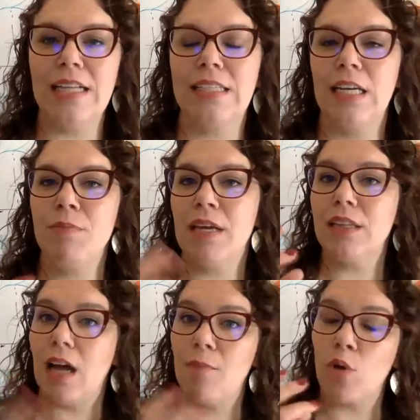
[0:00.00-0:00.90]
It's going to be a
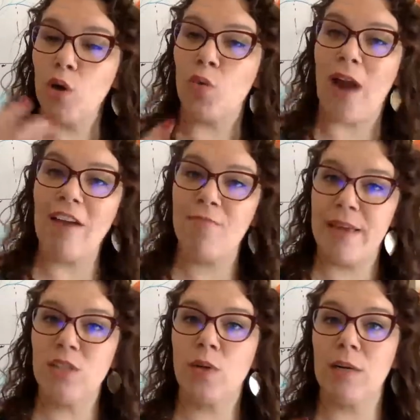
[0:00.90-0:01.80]
lot more graph
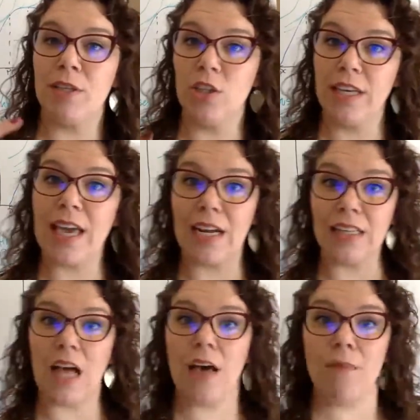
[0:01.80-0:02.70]
based. We're going to be looking at a lot